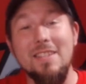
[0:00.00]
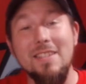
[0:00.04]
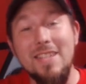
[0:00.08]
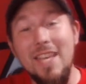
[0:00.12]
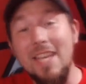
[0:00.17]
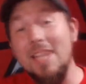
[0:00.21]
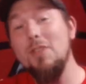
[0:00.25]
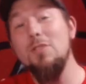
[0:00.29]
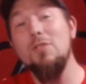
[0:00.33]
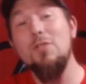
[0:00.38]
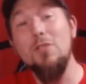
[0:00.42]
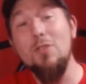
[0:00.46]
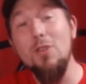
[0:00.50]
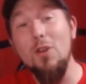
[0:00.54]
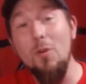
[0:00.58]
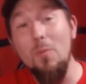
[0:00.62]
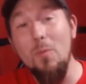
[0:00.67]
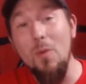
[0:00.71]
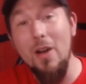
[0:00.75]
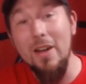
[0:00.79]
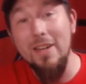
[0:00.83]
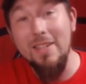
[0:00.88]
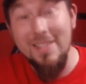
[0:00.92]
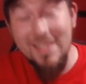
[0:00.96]
thank you so
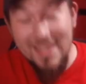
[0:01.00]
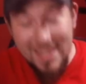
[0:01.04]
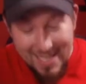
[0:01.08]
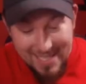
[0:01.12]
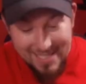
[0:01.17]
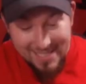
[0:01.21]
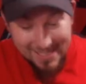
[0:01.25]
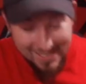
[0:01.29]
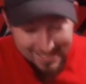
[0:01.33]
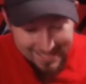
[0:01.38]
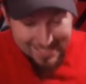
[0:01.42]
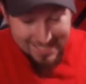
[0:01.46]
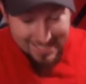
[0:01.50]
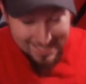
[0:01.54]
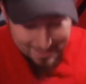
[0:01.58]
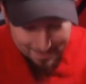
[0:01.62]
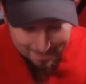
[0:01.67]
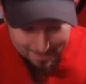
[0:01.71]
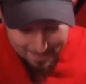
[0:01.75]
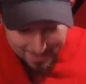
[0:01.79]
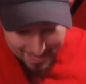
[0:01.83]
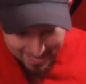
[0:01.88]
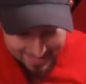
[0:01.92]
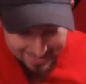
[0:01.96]
much. This is
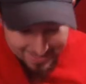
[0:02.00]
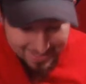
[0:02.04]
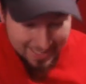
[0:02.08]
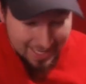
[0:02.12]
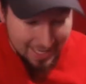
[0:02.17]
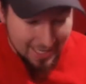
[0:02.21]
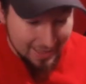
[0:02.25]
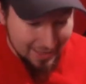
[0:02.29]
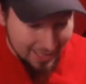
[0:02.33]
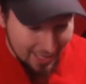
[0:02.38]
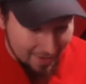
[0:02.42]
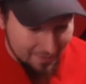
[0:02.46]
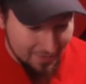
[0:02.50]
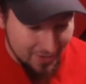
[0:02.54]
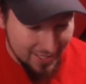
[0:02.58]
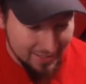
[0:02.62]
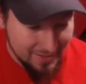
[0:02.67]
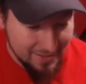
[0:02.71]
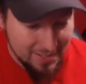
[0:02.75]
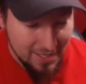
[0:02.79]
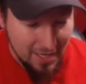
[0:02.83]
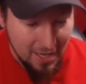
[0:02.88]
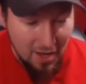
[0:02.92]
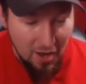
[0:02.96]
amazing. I love
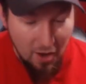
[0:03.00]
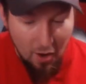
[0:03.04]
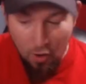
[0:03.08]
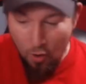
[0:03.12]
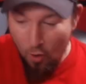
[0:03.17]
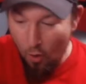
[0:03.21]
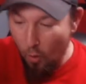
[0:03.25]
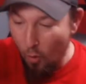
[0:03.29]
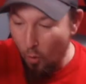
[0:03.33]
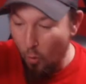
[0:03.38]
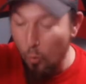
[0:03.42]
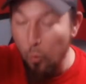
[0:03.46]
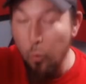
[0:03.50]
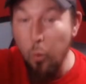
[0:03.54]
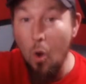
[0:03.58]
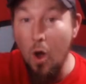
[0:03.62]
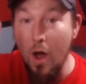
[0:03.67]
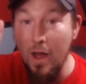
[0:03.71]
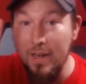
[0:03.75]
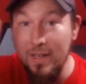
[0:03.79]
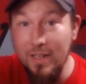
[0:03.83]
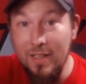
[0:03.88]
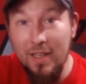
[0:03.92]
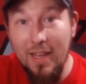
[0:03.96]
it.
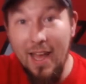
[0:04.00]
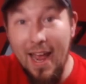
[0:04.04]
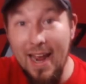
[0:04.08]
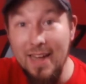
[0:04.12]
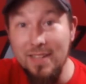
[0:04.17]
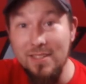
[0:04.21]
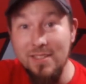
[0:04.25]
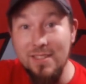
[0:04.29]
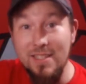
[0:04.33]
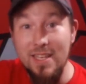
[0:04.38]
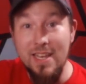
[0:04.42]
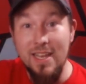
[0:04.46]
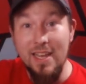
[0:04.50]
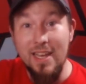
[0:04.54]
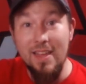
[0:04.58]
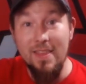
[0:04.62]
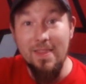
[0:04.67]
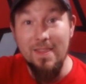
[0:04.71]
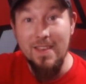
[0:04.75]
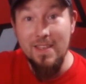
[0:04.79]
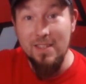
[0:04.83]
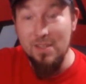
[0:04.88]
One last thing in this